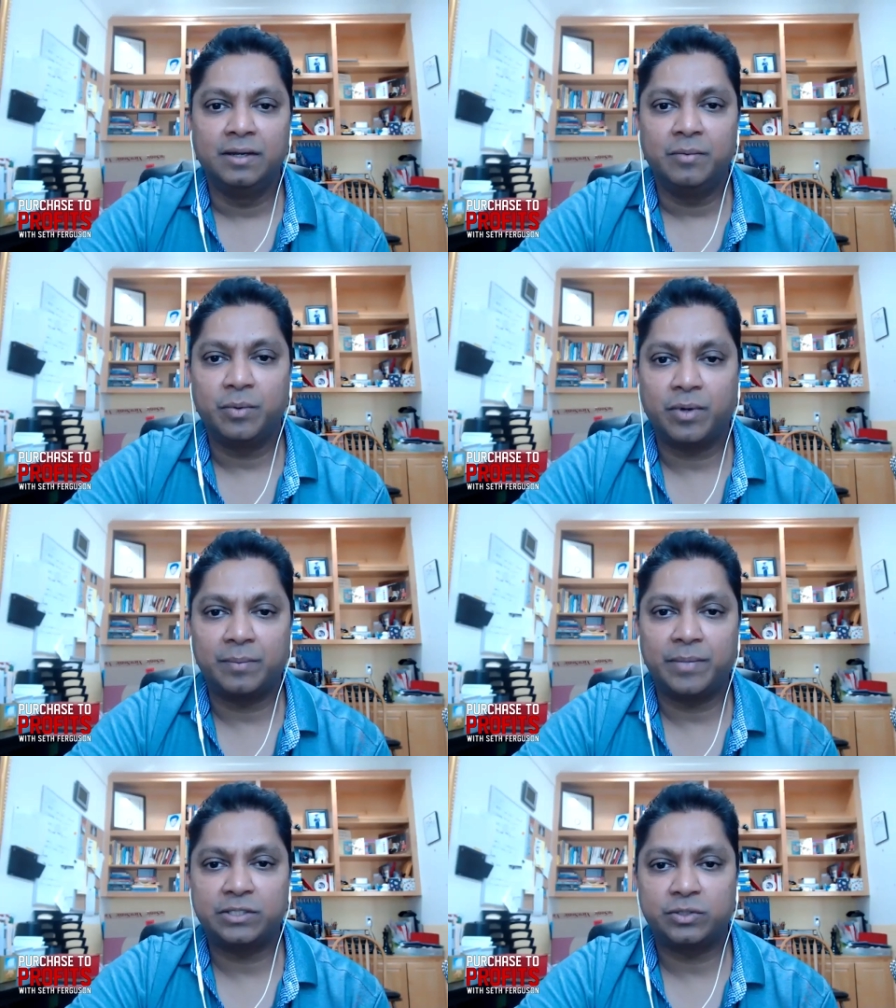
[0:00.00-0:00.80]
we want to
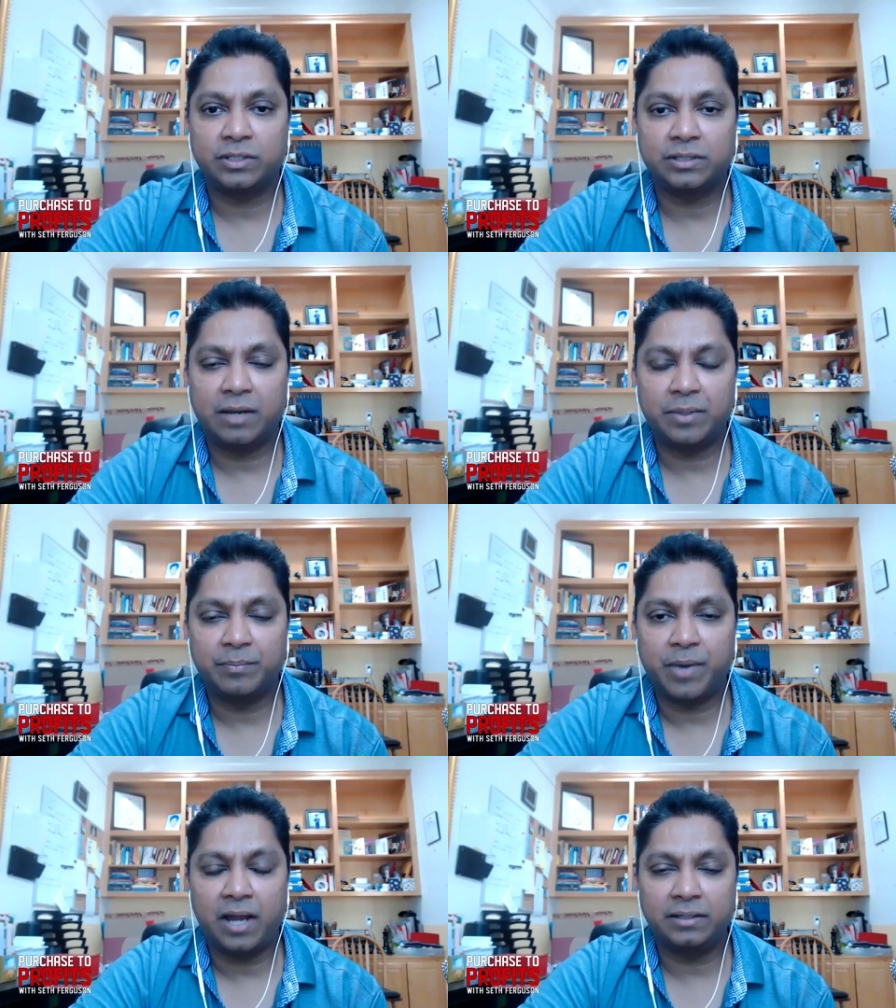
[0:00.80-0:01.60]
make sure that we
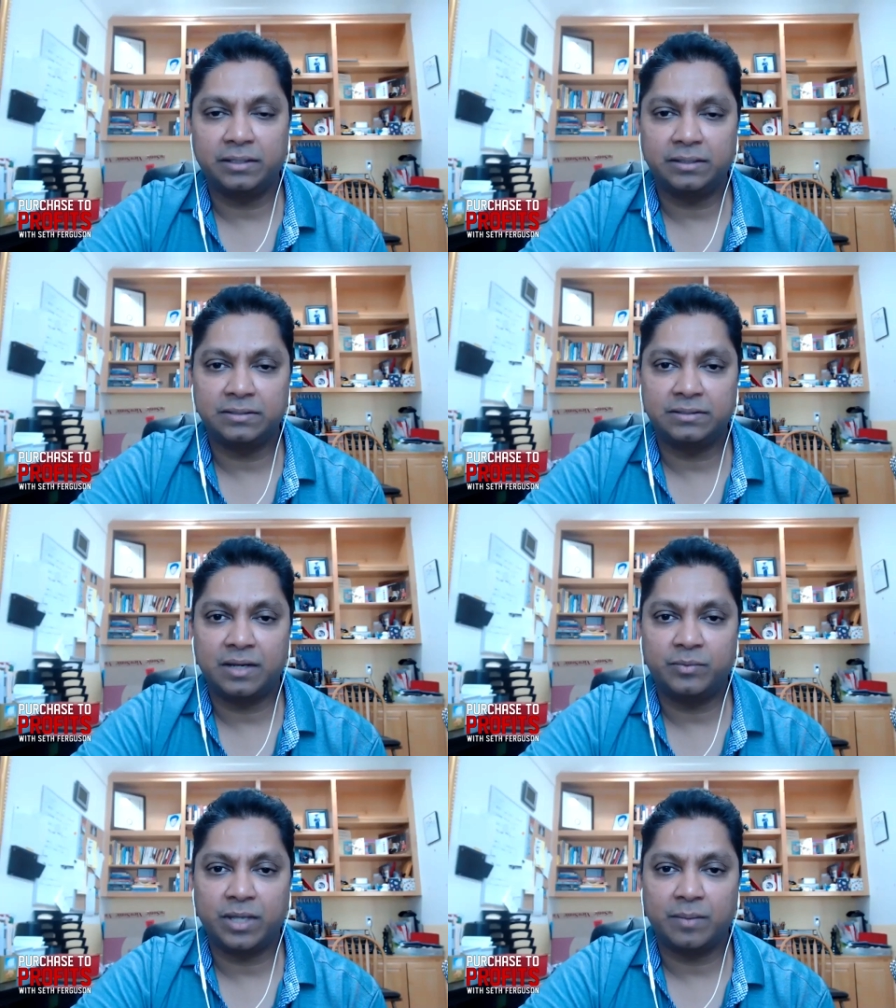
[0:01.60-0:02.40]
buy deals
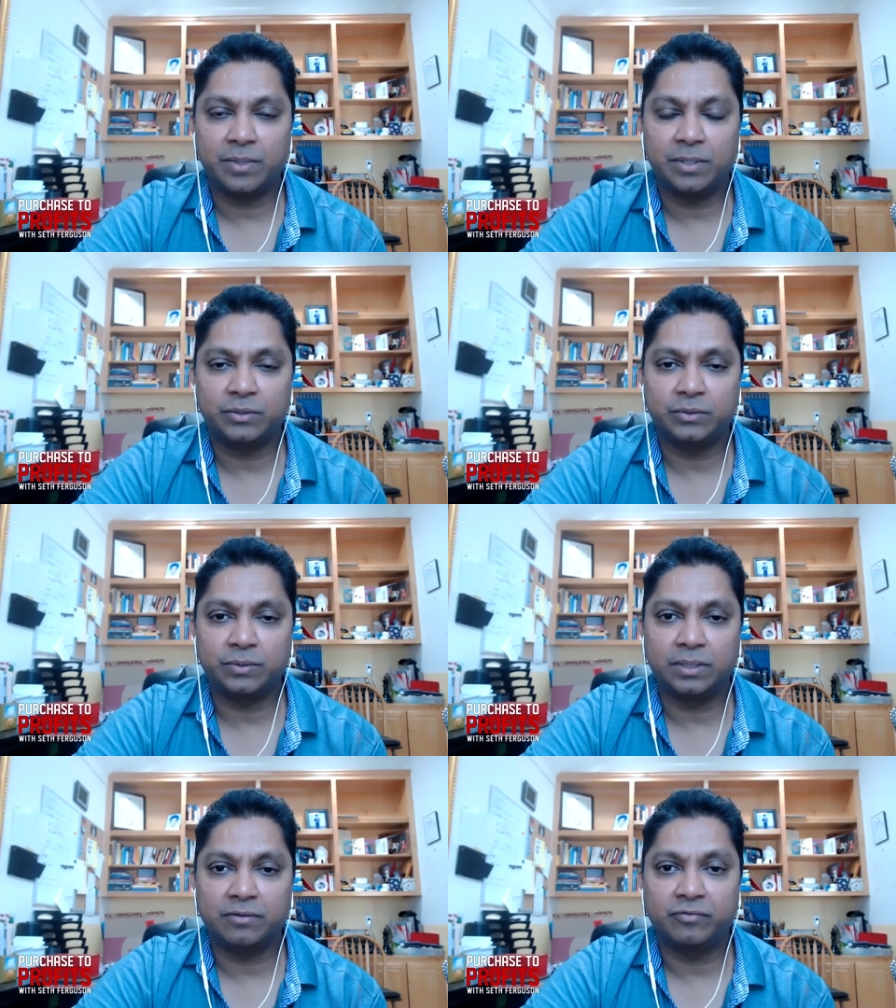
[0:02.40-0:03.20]
that we're able to
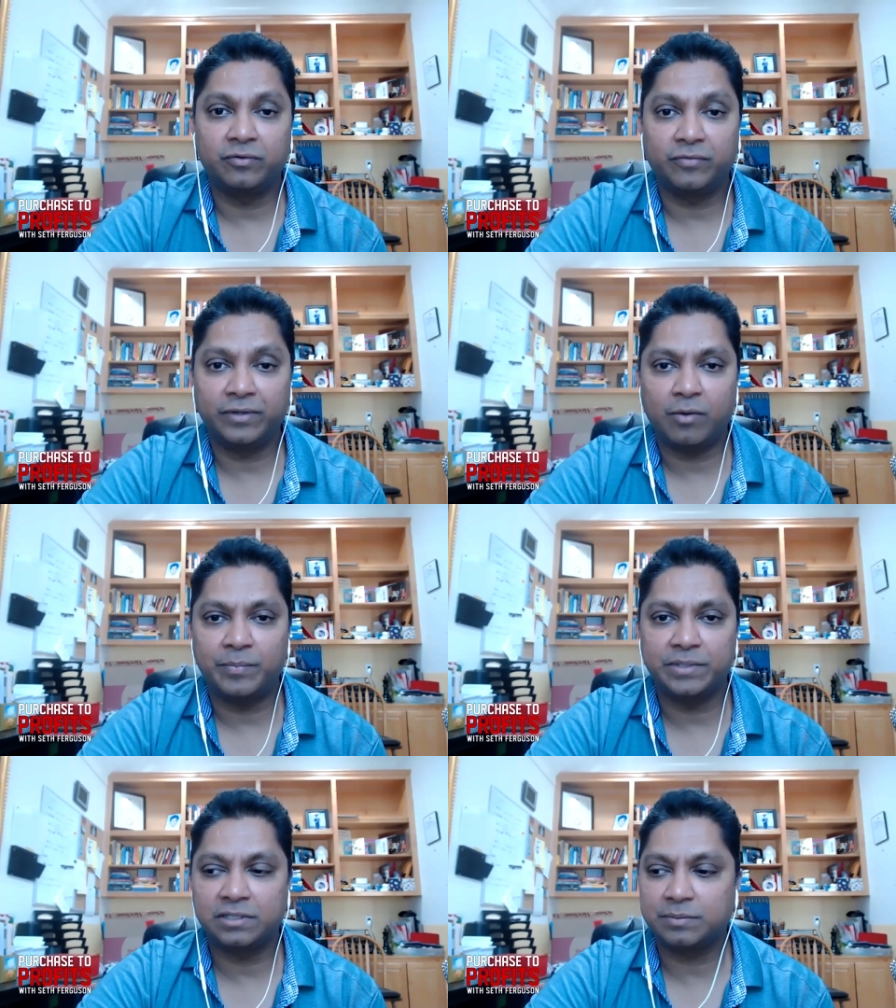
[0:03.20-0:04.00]
uh, fulfill our
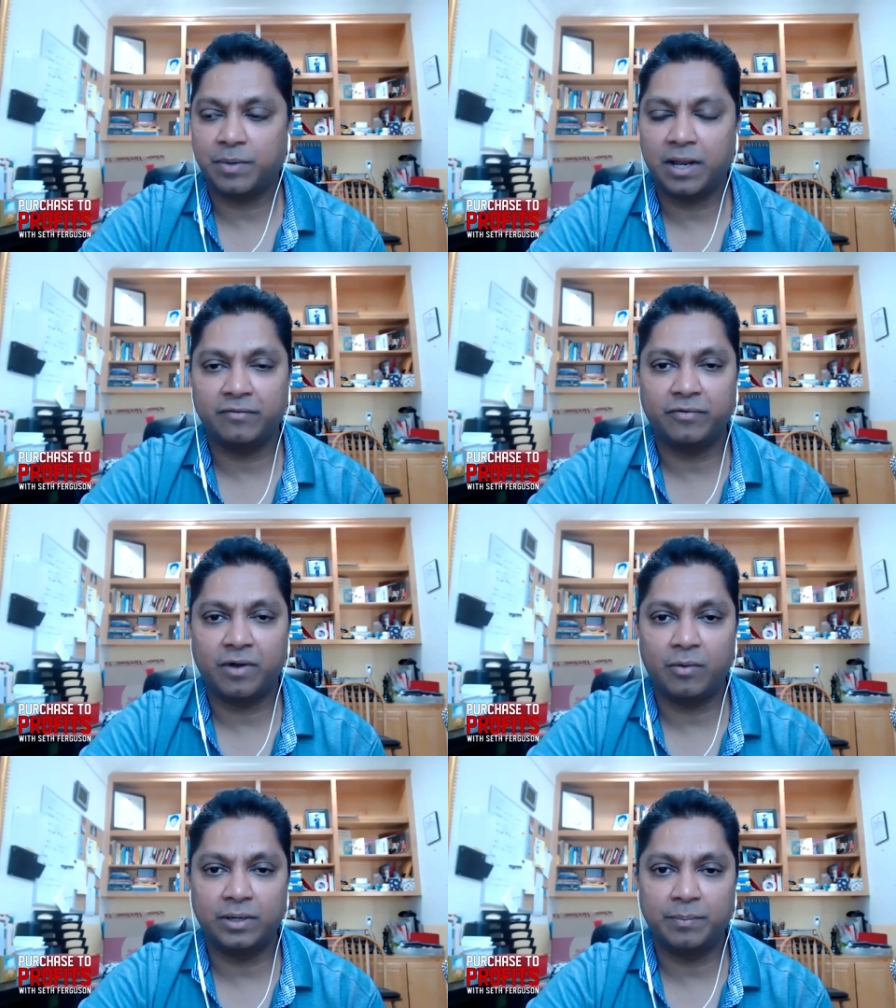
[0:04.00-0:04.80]
business plan for
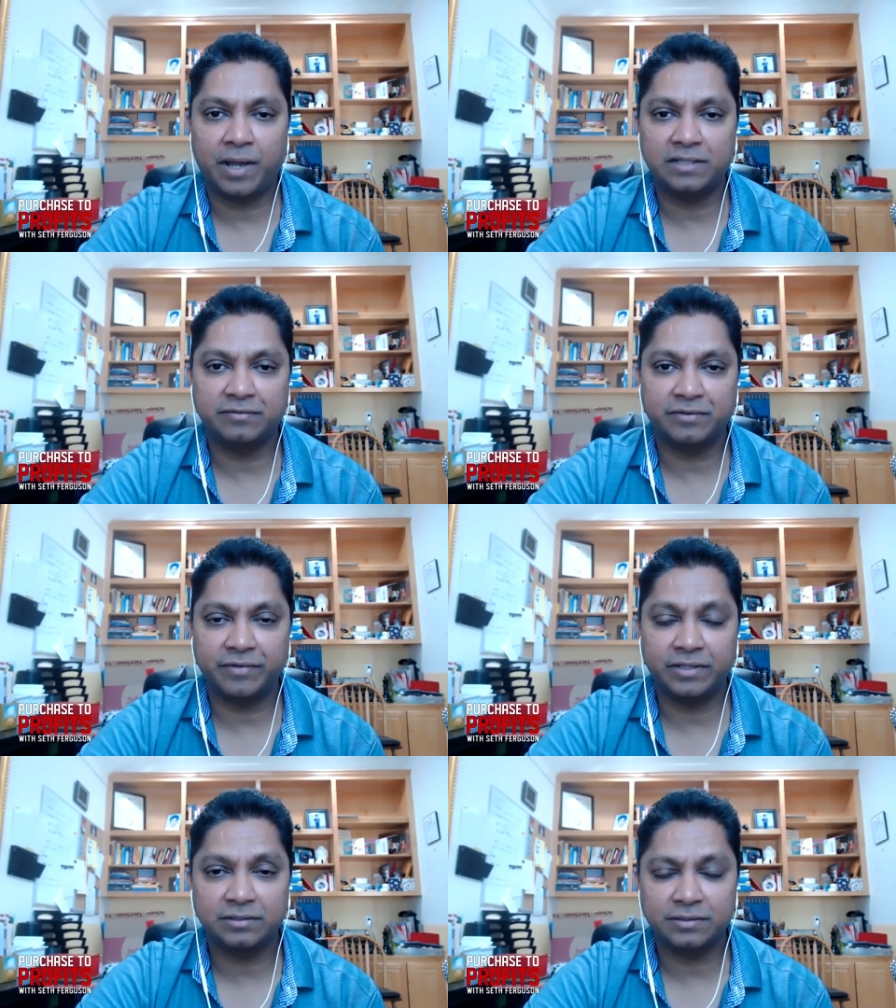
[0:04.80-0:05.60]
our passive
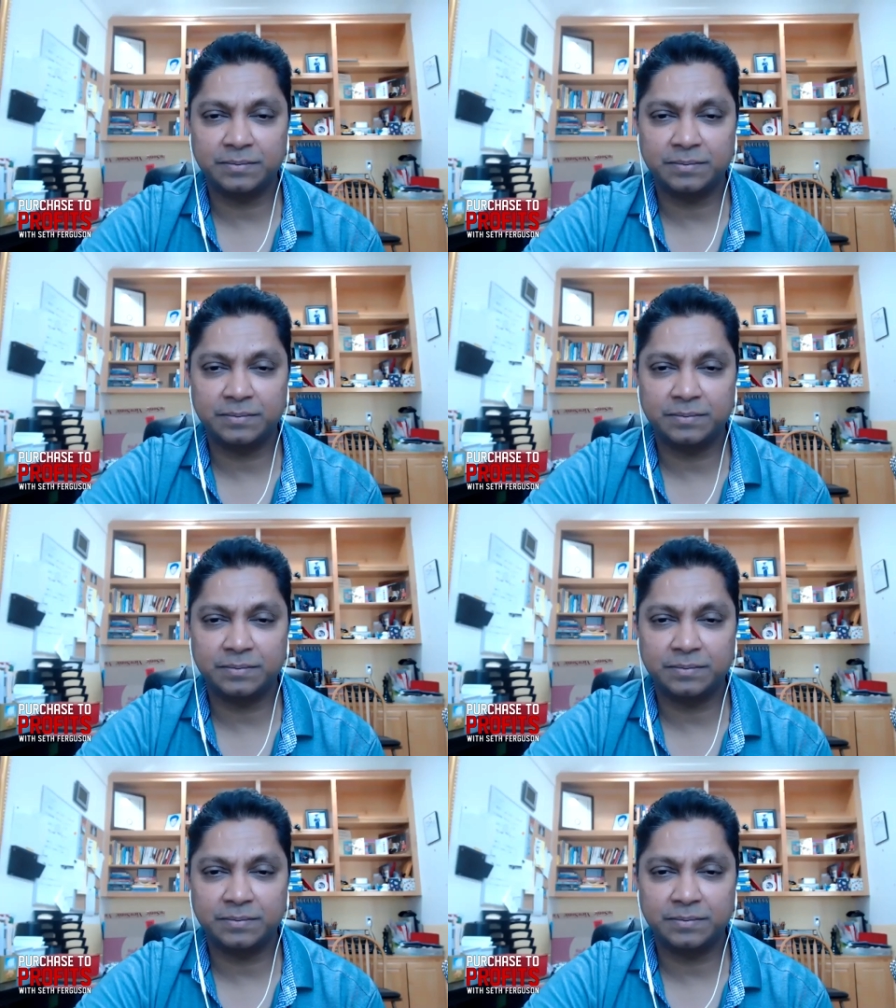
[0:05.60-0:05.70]
investors